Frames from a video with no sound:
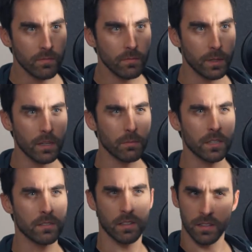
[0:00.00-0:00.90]

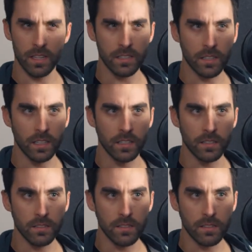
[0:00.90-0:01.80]
because of the things Clint
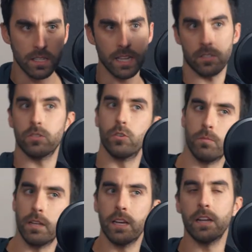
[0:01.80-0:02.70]
says to
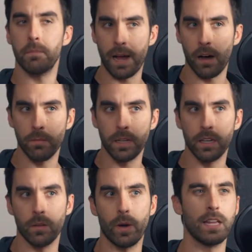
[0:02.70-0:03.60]
me and about me
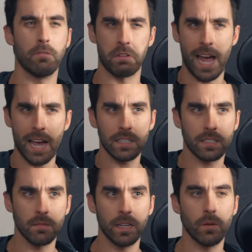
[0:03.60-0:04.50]
and the way he reacts
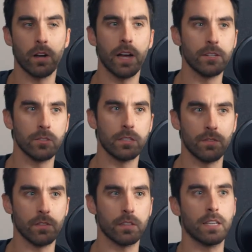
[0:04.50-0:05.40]
to me when I do
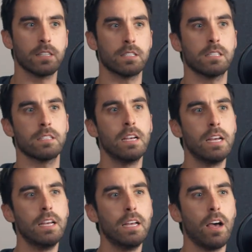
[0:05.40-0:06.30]
different things, as
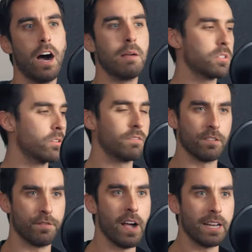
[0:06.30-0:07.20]
I'm sort of
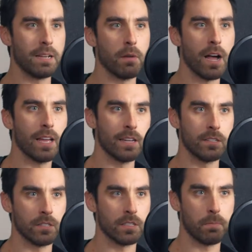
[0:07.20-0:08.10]
defining my
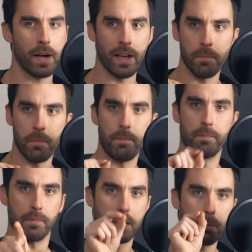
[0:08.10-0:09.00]
edges by
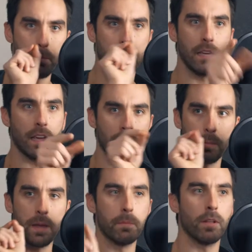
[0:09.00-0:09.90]
pinging the
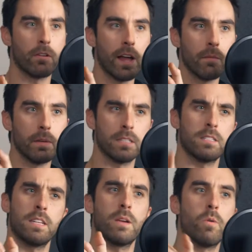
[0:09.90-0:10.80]
people around me and
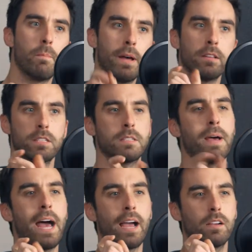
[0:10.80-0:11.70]
seeing what bounces
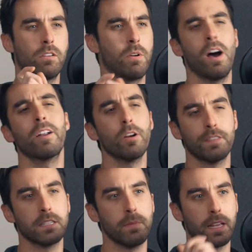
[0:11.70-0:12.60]
back. I don't know if
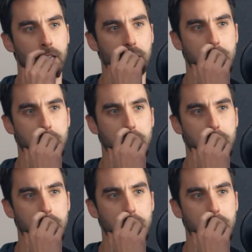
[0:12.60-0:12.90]
that's making any